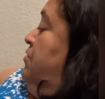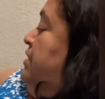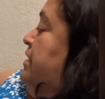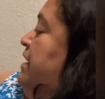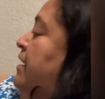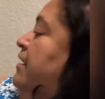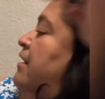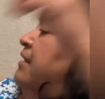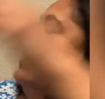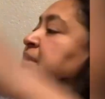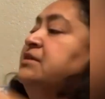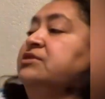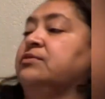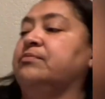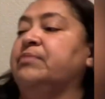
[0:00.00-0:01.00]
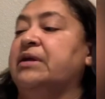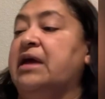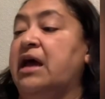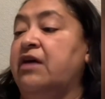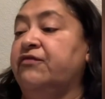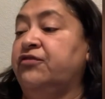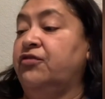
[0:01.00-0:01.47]
and this one, but I
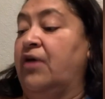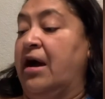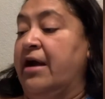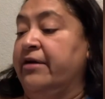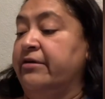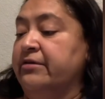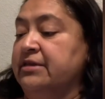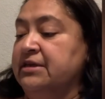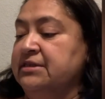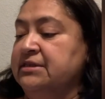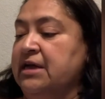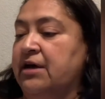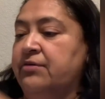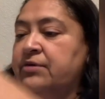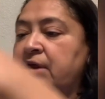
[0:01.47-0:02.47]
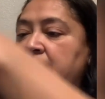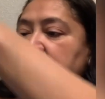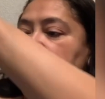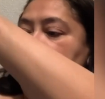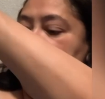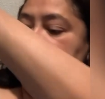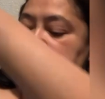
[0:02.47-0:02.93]
have to iron this out.
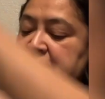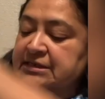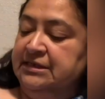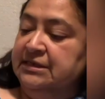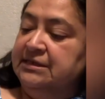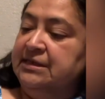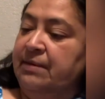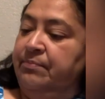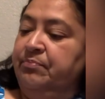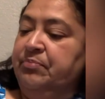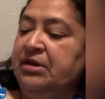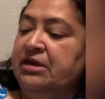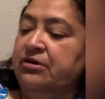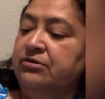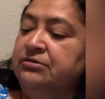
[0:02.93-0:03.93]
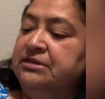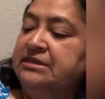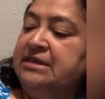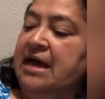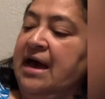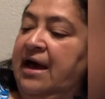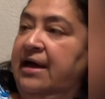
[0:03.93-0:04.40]
This is a Beatles
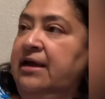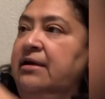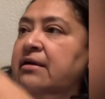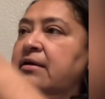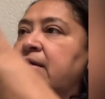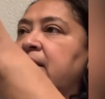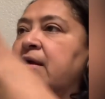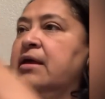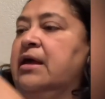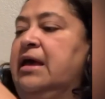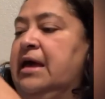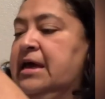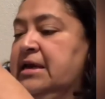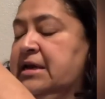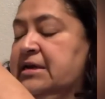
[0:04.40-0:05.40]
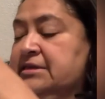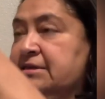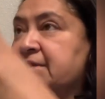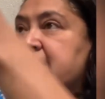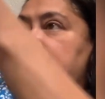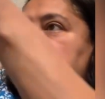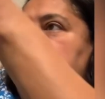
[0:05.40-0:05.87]
tie, and
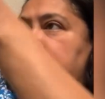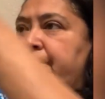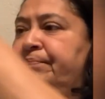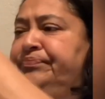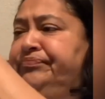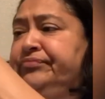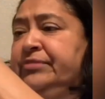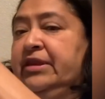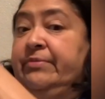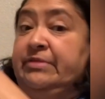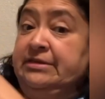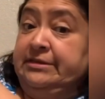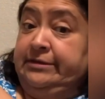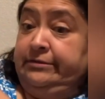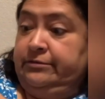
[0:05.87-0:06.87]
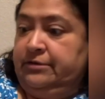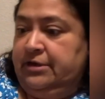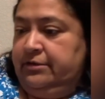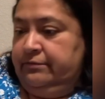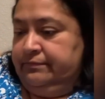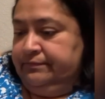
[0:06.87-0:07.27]
it's, let me see, okay.